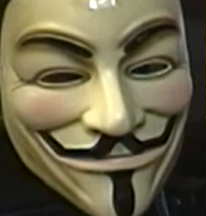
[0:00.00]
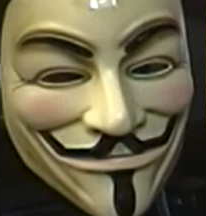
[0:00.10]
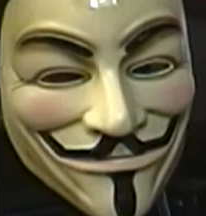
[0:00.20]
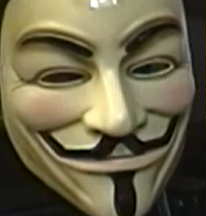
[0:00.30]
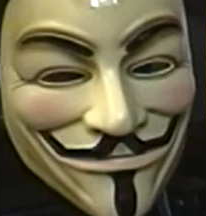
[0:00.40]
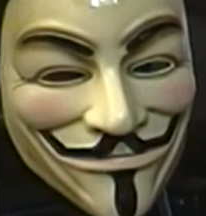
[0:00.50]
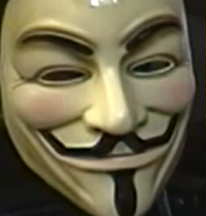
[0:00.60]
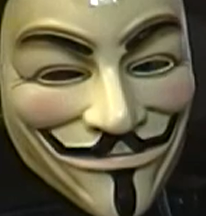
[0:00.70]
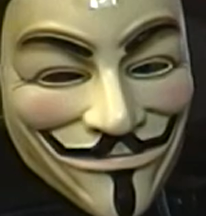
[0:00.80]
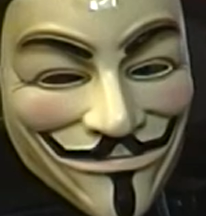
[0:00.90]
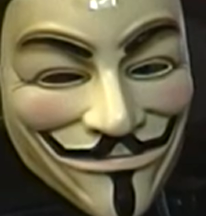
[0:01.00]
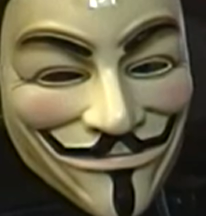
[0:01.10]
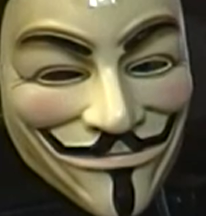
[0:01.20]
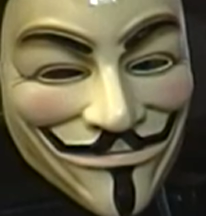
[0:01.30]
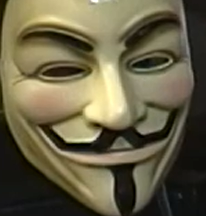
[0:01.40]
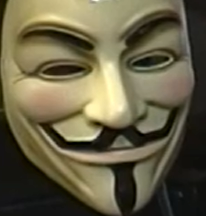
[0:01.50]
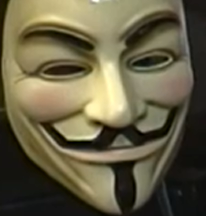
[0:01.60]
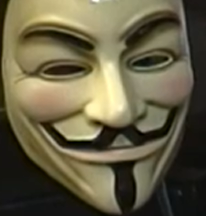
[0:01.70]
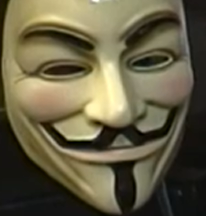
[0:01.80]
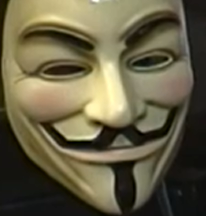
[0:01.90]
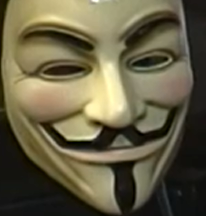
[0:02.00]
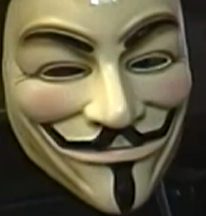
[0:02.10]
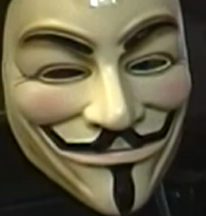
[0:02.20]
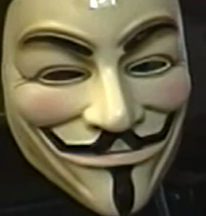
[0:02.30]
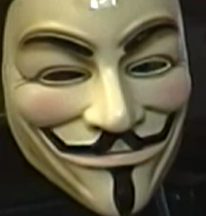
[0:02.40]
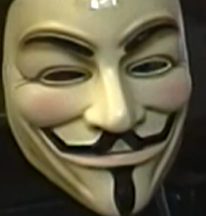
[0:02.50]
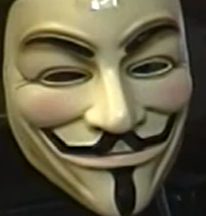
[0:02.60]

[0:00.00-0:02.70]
The person shown says nothing.